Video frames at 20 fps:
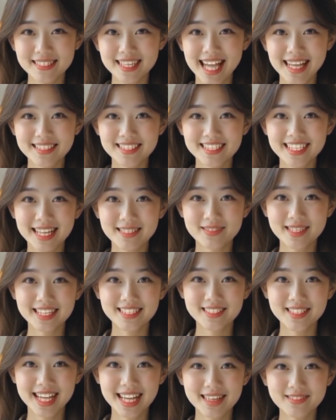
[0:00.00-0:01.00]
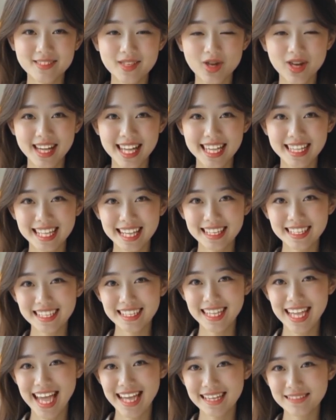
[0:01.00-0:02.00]
and seamlessly import it into
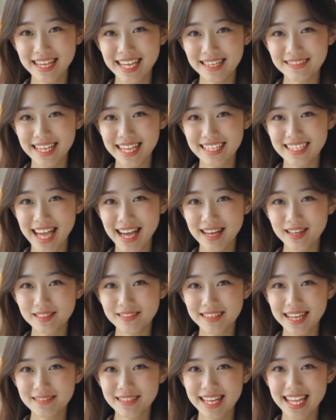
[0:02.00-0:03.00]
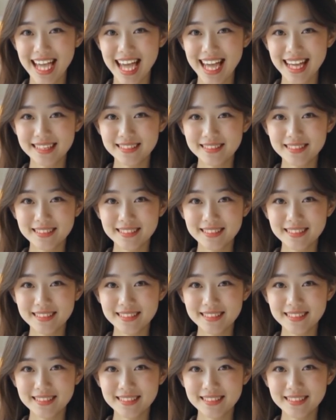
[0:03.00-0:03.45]
the NPV Tunnel VPN.